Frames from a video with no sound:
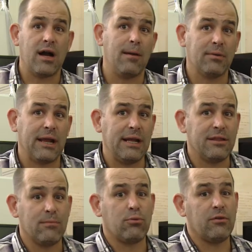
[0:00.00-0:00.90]
complicated
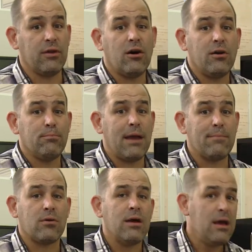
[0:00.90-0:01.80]
than printing on
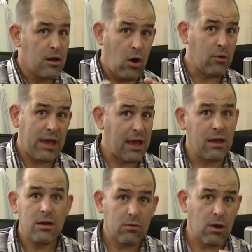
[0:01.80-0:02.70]
paper. Okay,
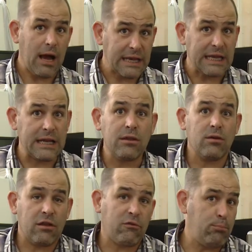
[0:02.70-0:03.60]
I get it, it's